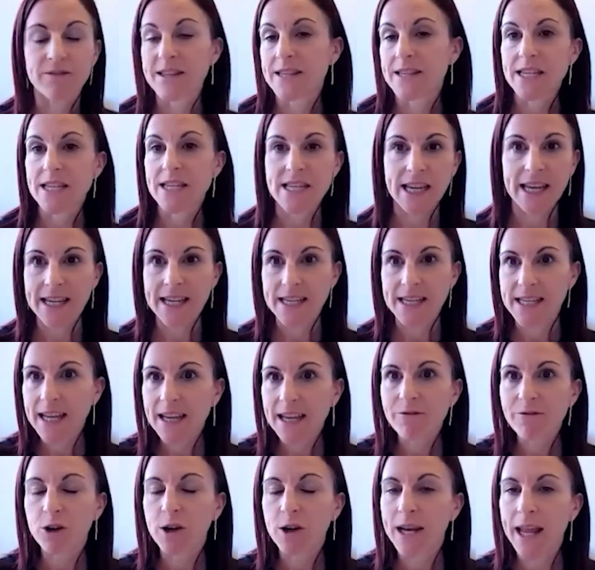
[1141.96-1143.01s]
visit to
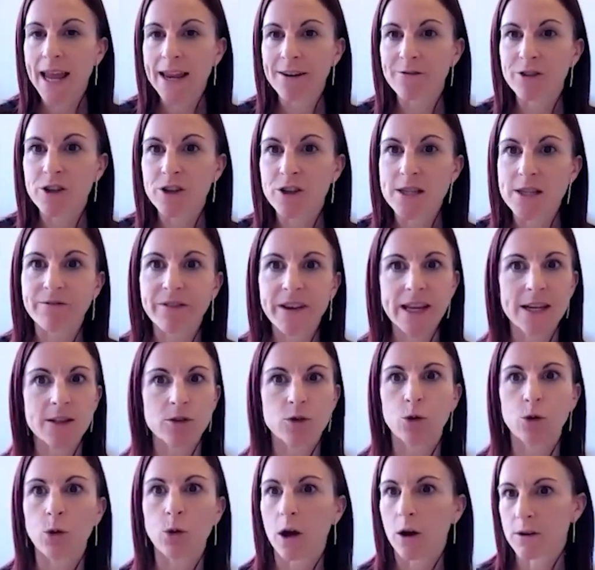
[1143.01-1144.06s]
ED for an adverse
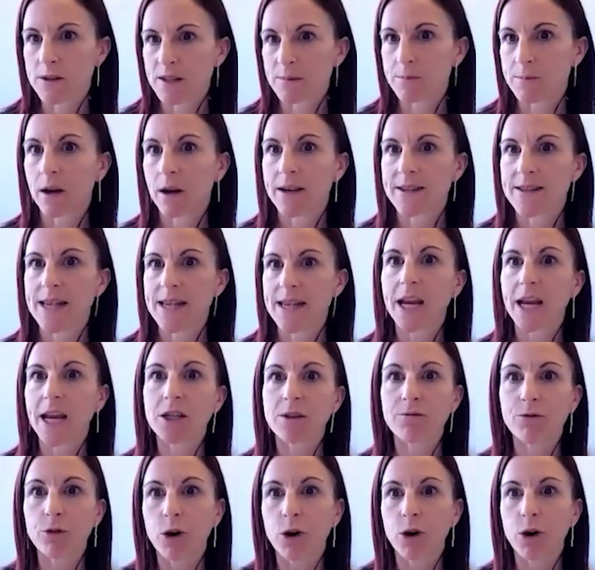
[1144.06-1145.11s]
effect or a
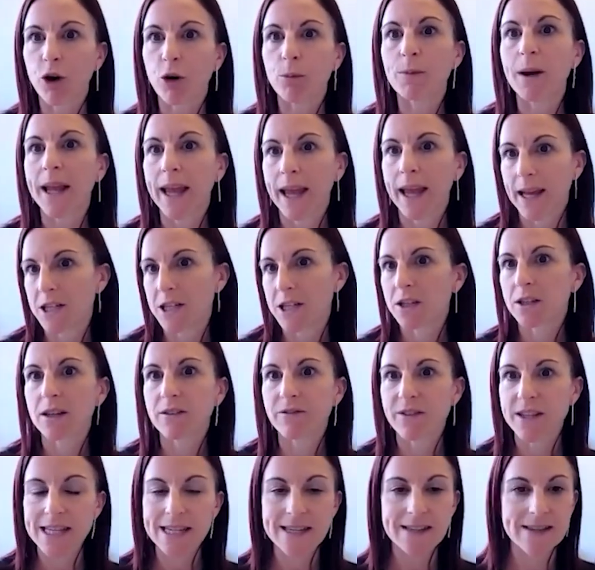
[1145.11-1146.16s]
hospitalisation for a complication
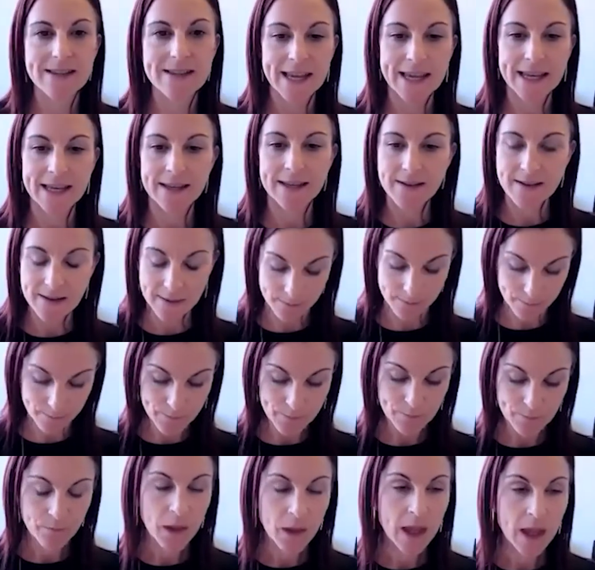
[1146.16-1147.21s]
of a disease.
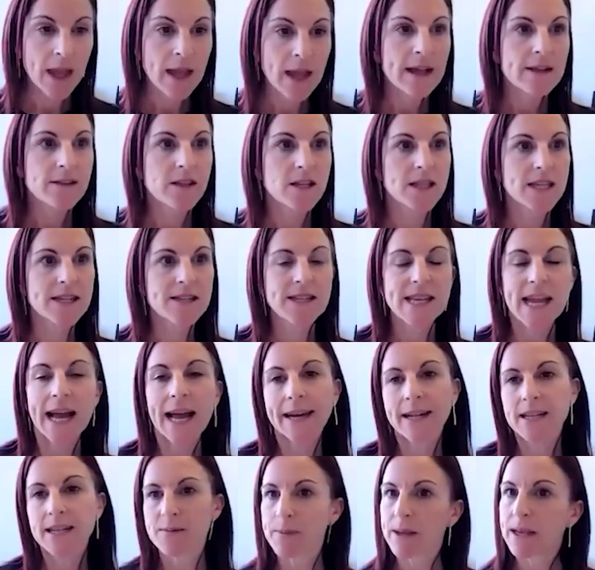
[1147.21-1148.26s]
So this
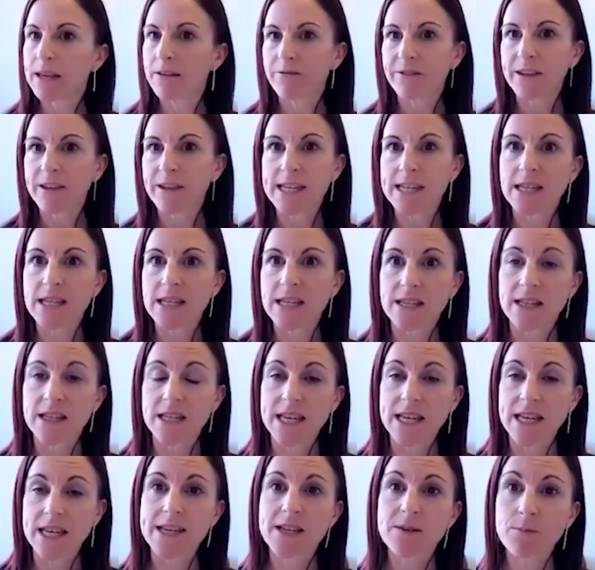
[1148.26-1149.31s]
data is being fed into the
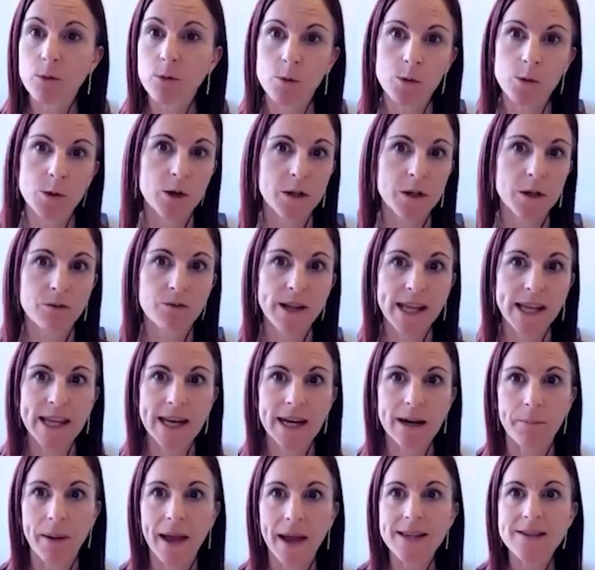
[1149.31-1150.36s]
dashboard on a
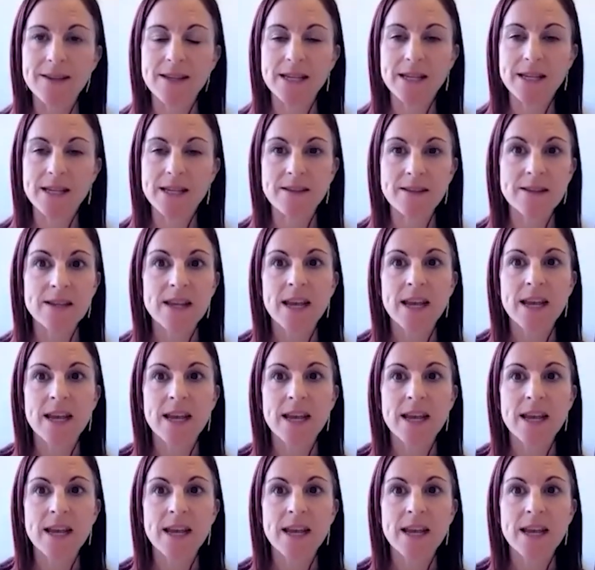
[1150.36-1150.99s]
regular basis,